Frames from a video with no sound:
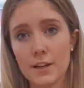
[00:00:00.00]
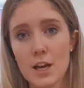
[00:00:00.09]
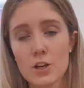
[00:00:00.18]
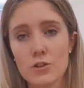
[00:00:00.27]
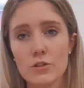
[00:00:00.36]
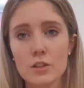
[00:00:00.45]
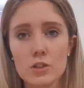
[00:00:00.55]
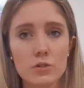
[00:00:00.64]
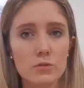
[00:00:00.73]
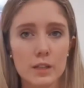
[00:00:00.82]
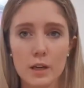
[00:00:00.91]
So this
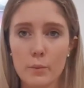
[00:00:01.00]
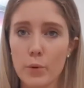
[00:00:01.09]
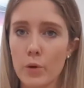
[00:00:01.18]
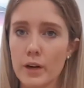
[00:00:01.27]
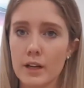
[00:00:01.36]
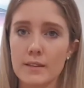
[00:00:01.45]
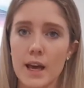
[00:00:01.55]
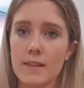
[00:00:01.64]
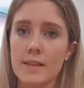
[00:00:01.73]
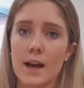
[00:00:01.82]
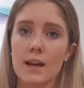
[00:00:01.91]
is really important
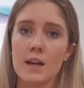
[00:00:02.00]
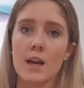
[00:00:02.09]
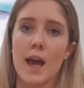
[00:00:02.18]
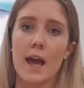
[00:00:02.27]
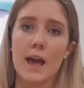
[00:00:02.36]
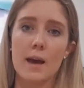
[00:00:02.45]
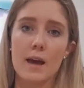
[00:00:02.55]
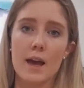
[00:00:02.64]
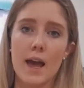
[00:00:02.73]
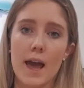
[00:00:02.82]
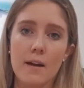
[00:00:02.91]
in that
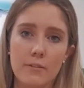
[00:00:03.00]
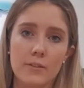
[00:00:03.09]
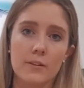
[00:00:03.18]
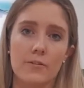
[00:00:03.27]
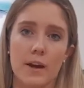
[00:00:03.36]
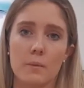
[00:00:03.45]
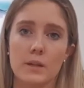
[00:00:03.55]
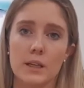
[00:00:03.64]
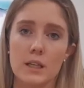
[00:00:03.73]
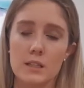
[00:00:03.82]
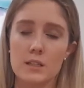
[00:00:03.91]
every
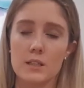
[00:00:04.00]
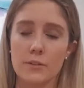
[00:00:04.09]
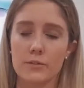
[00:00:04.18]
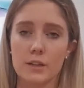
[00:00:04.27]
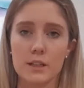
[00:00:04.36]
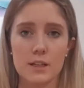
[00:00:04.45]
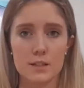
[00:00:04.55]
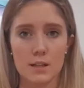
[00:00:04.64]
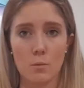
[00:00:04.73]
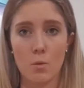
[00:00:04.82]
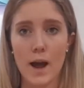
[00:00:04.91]
family is different in
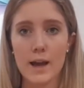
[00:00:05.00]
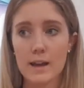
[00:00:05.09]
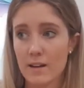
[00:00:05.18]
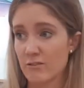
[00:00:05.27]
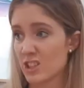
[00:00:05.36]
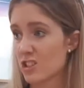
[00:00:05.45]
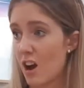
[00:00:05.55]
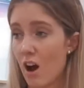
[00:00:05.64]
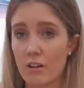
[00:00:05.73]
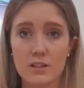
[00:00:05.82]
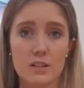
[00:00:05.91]
some way, every
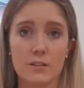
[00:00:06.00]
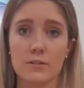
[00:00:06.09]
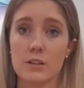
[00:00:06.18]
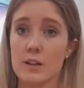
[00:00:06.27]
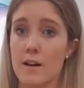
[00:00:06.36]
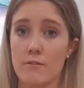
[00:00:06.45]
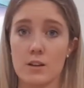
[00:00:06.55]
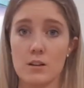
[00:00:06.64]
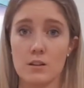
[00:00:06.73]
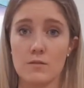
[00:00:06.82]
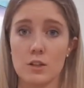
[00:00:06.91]
child is different, and every
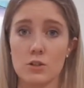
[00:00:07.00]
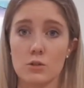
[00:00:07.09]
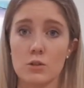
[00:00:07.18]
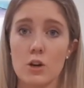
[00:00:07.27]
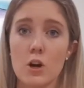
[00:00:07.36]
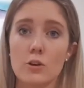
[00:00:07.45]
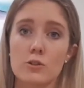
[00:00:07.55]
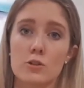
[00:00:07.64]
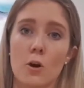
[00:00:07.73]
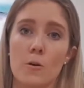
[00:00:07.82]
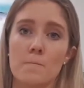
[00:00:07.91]
individual.
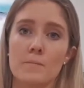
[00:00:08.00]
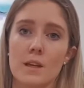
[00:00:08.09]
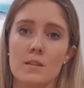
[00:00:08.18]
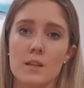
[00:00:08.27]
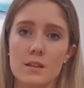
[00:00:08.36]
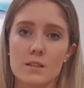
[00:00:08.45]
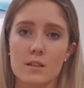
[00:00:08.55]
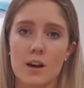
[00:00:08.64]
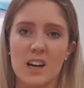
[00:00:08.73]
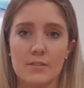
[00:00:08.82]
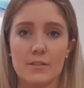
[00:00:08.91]
So this
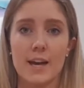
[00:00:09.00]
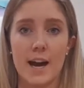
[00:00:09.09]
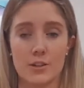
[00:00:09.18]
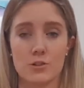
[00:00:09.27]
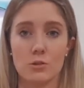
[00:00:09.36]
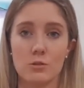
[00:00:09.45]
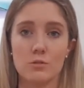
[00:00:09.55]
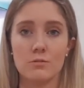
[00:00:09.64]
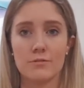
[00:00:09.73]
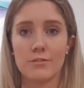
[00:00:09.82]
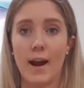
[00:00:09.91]
kind of
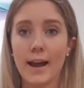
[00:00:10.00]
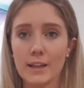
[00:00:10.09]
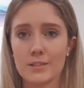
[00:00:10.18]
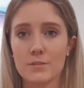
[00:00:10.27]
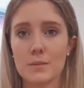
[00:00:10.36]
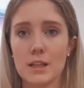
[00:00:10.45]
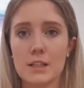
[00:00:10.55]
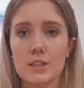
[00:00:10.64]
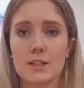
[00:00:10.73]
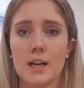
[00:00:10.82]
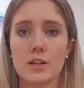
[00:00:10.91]
catch-all phrase from the
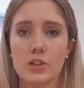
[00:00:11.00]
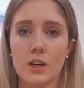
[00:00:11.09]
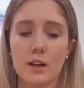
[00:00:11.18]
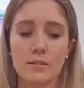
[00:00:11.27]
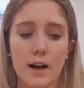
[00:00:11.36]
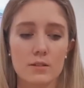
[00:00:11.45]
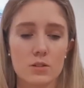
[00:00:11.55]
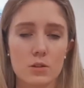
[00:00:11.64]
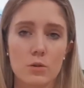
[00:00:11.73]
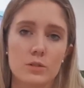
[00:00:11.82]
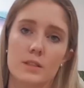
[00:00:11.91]
legislation allows the
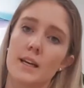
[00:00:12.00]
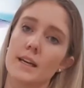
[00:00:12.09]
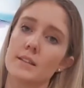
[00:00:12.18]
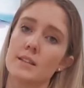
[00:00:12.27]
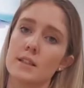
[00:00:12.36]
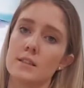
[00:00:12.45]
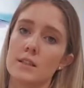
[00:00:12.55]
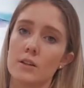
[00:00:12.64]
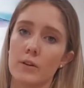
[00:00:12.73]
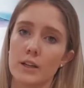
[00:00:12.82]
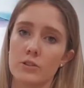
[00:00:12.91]
court to take into
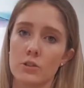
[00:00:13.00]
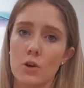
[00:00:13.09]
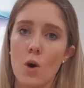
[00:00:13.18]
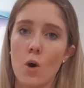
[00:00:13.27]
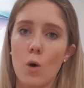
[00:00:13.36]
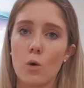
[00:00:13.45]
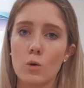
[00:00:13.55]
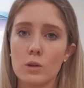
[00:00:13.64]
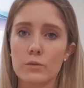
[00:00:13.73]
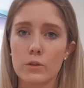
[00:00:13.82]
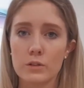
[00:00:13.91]
consideration all
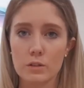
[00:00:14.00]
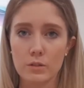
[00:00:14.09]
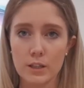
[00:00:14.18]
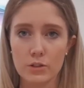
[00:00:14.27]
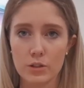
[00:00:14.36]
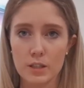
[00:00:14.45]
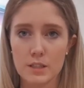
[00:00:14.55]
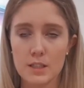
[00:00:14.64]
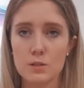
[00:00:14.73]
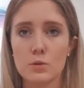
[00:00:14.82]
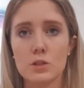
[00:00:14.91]
of those little
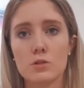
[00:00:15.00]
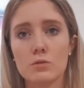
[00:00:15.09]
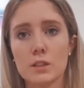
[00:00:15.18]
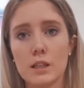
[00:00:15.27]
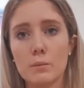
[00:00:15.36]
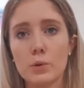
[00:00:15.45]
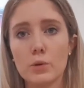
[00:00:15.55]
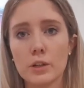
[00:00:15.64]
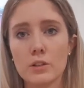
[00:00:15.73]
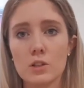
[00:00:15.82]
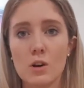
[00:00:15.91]
intricacies, which is really
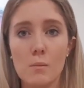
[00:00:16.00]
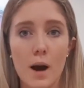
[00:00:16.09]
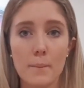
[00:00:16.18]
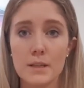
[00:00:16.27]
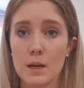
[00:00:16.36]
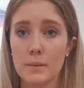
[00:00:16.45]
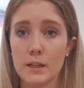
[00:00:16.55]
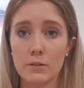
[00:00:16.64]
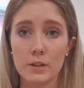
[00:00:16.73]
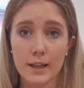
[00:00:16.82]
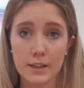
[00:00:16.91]
important. So it might be something
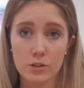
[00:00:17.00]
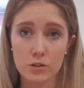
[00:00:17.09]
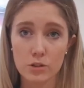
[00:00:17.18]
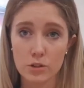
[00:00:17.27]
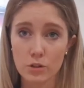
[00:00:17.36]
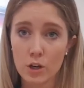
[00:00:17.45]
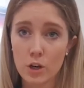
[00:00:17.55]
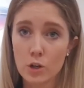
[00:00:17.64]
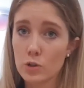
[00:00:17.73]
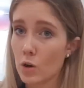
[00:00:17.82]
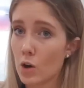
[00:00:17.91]
in relation to
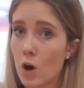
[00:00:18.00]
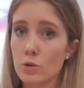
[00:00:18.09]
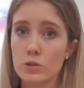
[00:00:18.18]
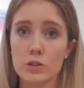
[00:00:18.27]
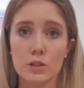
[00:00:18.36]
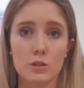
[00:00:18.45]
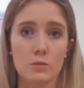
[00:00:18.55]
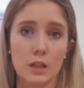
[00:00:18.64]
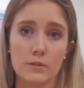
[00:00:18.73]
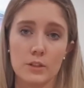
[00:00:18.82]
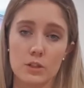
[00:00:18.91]
your culture that's
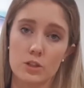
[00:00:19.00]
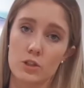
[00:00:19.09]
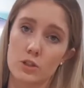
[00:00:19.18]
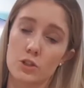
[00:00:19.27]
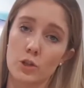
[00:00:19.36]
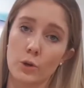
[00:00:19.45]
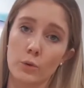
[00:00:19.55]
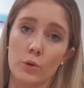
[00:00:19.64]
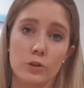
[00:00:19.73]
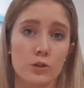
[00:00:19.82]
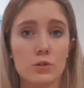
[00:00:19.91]
relevant to just you,
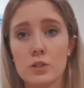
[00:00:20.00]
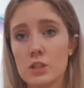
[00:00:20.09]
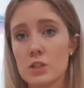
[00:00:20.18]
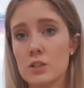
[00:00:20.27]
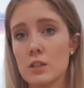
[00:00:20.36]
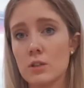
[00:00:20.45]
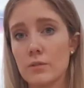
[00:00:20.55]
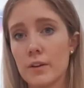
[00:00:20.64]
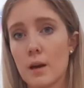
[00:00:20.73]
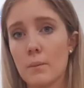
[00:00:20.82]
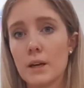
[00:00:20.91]
or the traditions in your
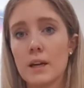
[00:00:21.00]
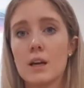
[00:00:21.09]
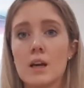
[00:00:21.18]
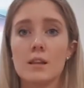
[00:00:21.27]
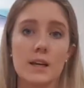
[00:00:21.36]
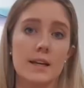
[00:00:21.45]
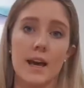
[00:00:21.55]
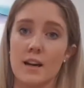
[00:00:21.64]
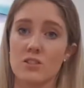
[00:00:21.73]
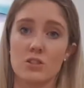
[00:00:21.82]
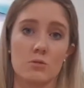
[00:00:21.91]
family that again
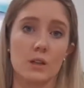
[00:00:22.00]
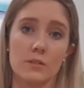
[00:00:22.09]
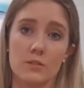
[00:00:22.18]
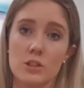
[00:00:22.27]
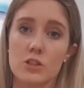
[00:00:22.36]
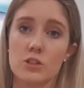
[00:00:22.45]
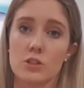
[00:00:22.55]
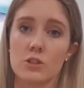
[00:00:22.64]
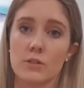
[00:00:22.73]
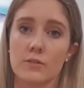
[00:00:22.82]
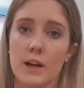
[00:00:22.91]
is just relevant to just
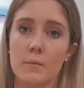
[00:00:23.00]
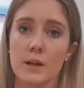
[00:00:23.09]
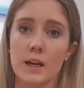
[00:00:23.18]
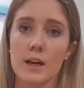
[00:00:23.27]
your family.